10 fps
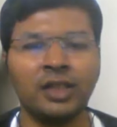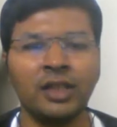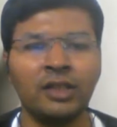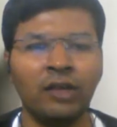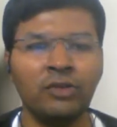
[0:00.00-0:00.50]

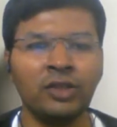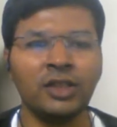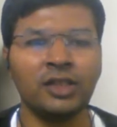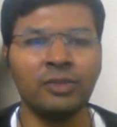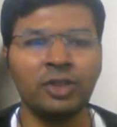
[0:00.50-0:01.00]
like how the
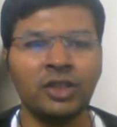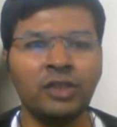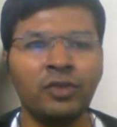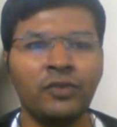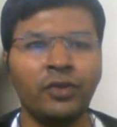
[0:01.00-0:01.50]
customer journey
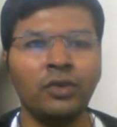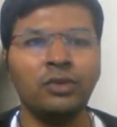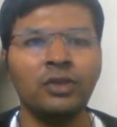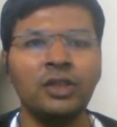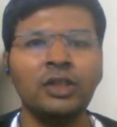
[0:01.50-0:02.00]
would flow.
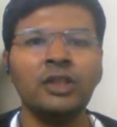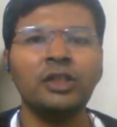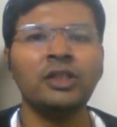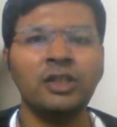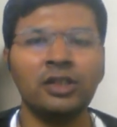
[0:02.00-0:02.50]

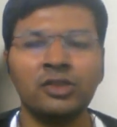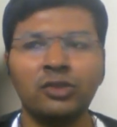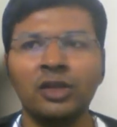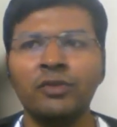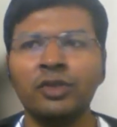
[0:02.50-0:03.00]

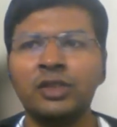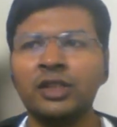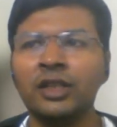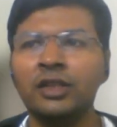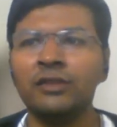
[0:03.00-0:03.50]
So I would
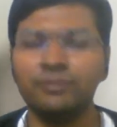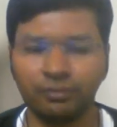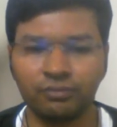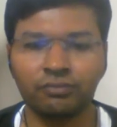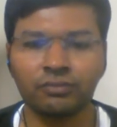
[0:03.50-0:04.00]
say
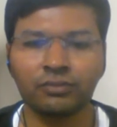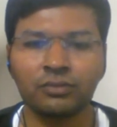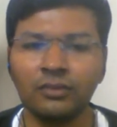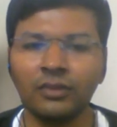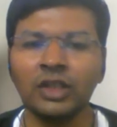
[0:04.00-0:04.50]

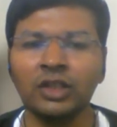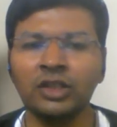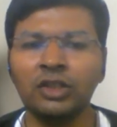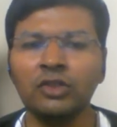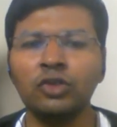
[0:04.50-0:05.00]

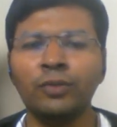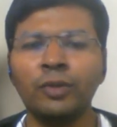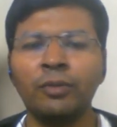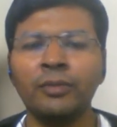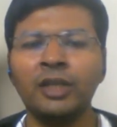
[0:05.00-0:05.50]
the core
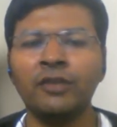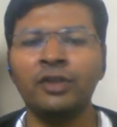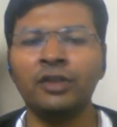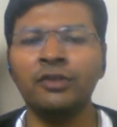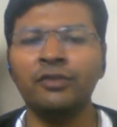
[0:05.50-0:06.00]
problem that
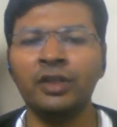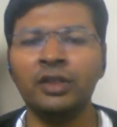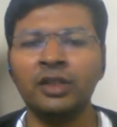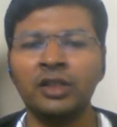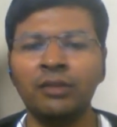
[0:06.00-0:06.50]

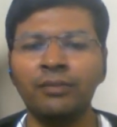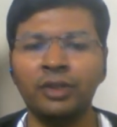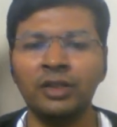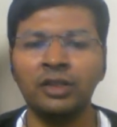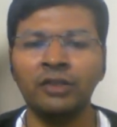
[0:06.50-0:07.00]
with the
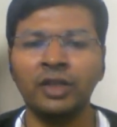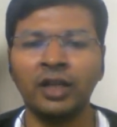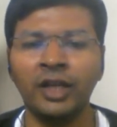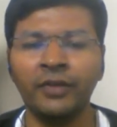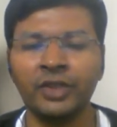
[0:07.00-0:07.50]
company, our
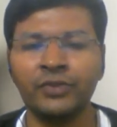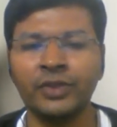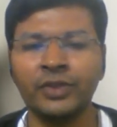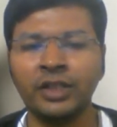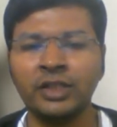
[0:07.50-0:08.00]
client was
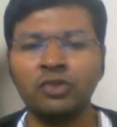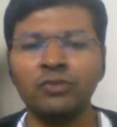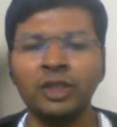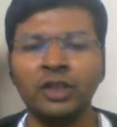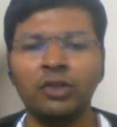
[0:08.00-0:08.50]
facing is too
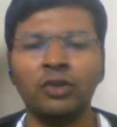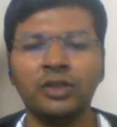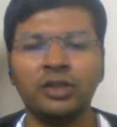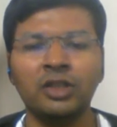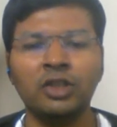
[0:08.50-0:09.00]
many
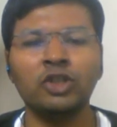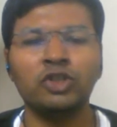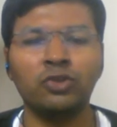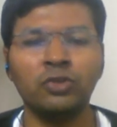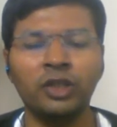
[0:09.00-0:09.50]
calls.
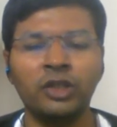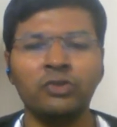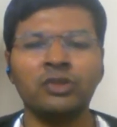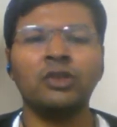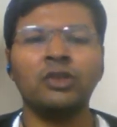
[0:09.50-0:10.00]
So to
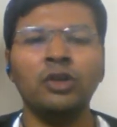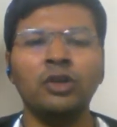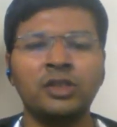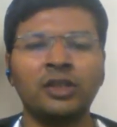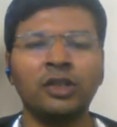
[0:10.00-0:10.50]
reduce the
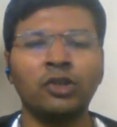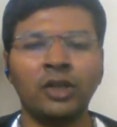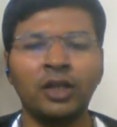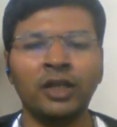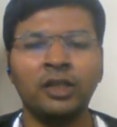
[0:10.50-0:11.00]
calls, they
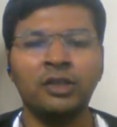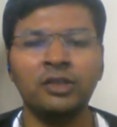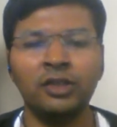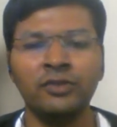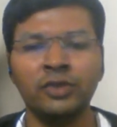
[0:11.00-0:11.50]
thought like
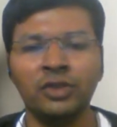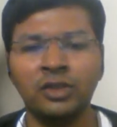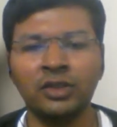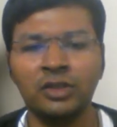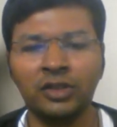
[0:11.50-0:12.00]
they would
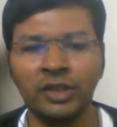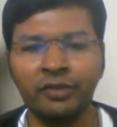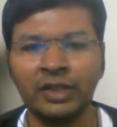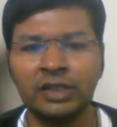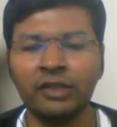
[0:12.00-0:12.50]

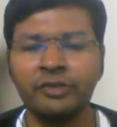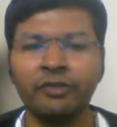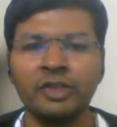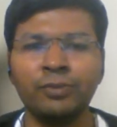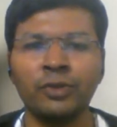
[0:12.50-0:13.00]
give a
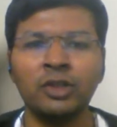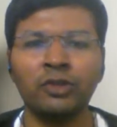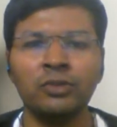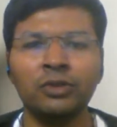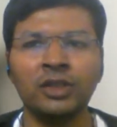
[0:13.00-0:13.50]
self-service portal
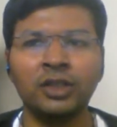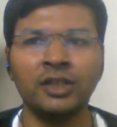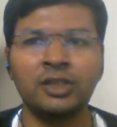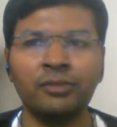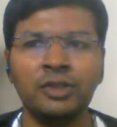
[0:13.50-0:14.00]
to the
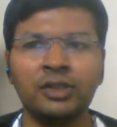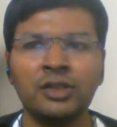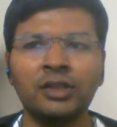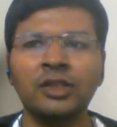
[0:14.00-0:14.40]
customers.